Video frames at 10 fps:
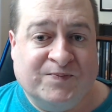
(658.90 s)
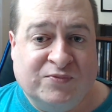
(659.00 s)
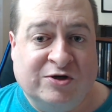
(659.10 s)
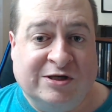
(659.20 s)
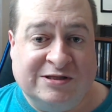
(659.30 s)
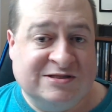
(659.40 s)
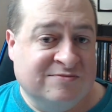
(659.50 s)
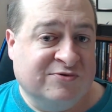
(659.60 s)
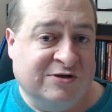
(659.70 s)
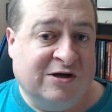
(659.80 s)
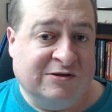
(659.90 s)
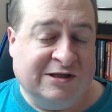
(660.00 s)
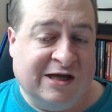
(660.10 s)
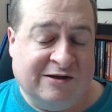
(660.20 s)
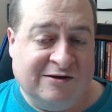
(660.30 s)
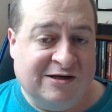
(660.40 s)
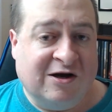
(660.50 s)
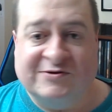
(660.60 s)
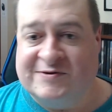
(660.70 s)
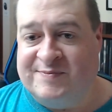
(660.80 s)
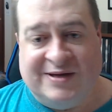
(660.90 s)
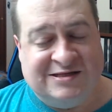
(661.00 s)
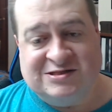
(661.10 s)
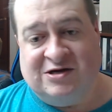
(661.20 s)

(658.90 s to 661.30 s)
put it all together. It all depends